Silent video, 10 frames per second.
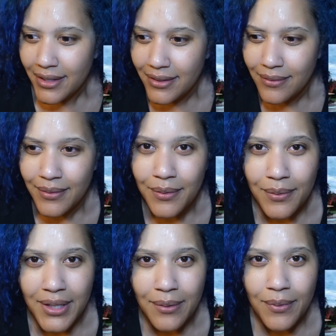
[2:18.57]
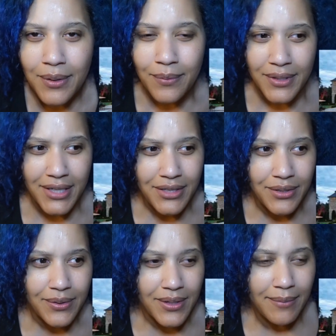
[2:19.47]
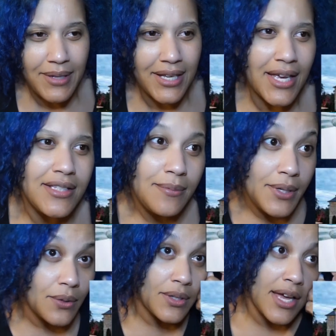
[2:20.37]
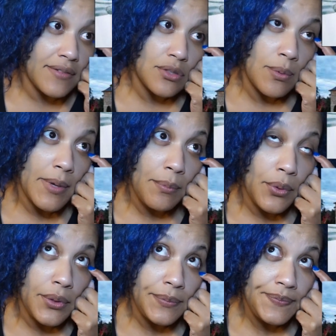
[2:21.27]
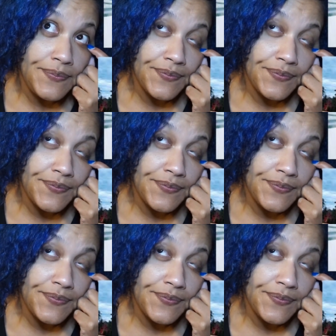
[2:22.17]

I don't know like what would I do. I mean, I guess it'd be cool to have a swimming pool.